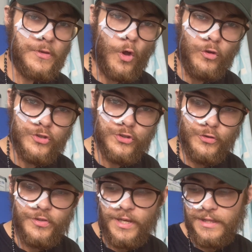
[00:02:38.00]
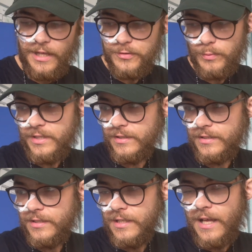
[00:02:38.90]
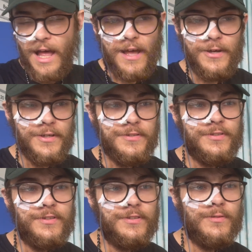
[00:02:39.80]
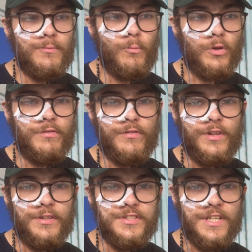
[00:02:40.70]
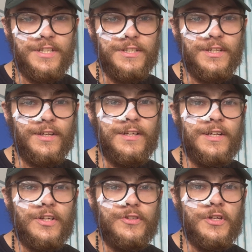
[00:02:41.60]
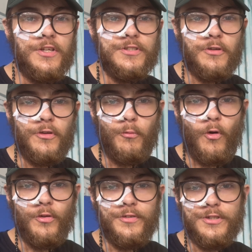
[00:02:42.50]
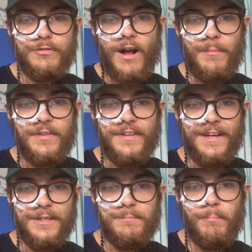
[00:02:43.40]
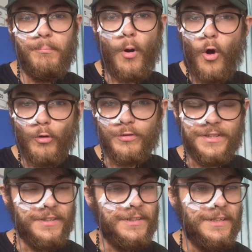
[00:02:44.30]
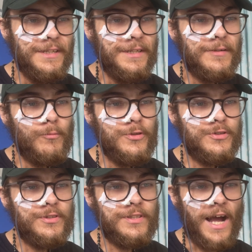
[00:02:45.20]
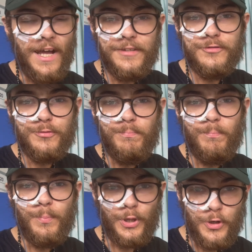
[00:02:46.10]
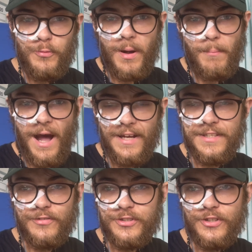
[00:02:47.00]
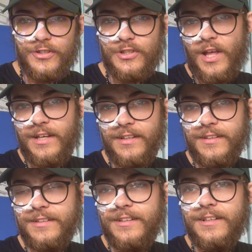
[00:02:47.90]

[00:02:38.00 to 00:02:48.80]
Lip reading: On Sunday last week, I heard one of the senior nurses on the ward describe the day as boring, which kind of just blew my mind ever so slightly.